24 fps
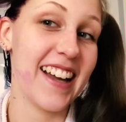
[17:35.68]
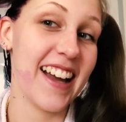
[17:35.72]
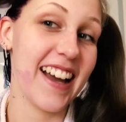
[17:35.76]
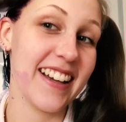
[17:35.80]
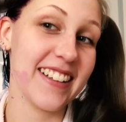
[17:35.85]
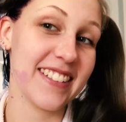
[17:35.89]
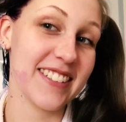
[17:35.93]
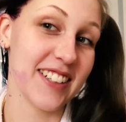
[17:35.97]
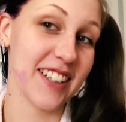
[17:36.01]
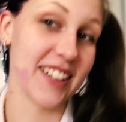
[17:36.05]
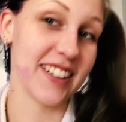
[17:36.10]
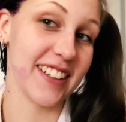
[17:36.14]

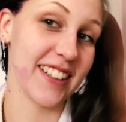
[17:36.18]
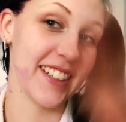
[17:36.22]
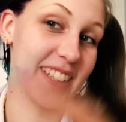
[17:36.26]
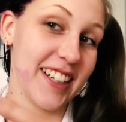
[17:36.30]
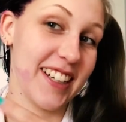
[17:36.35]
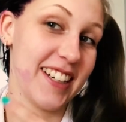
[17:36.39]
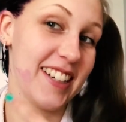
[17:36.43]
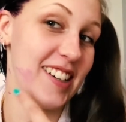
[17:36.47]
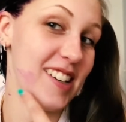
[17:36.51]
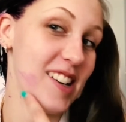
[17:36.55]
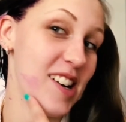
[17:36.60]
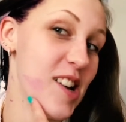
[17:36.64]
has
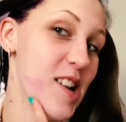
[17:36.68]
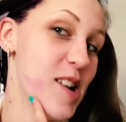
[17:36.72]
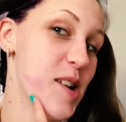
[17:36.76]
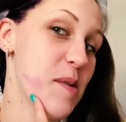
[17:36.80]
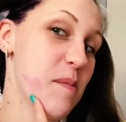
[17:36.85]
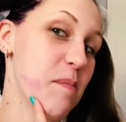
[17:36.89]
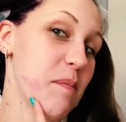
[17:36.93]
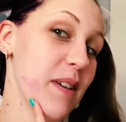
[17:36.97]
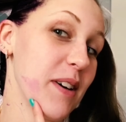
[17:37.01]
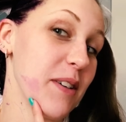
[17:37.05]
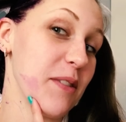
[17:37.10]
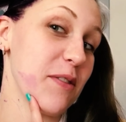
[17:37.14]
gotten
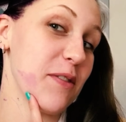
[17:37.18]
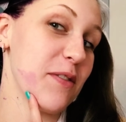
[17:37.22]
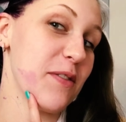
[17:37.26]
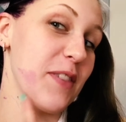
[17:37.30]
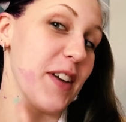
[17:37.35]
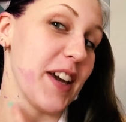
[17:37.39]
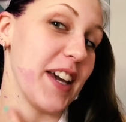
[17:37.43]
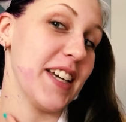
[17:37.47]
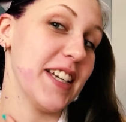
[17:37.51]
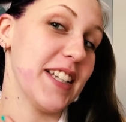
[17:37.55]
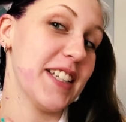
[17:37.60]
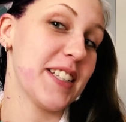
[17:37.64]
my
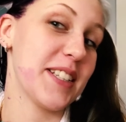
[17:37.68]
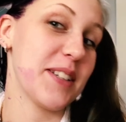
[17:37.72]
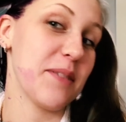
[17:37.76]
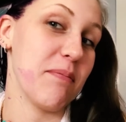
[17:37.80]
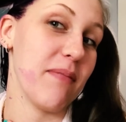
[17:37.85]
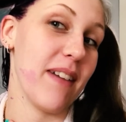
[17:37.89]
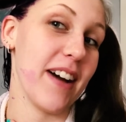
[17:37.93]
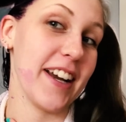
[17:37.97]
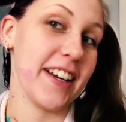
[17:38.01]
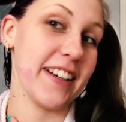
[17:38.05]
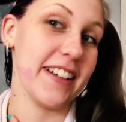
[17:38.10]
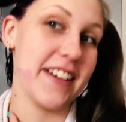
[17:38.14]
face,
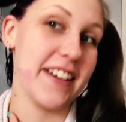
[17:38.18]
my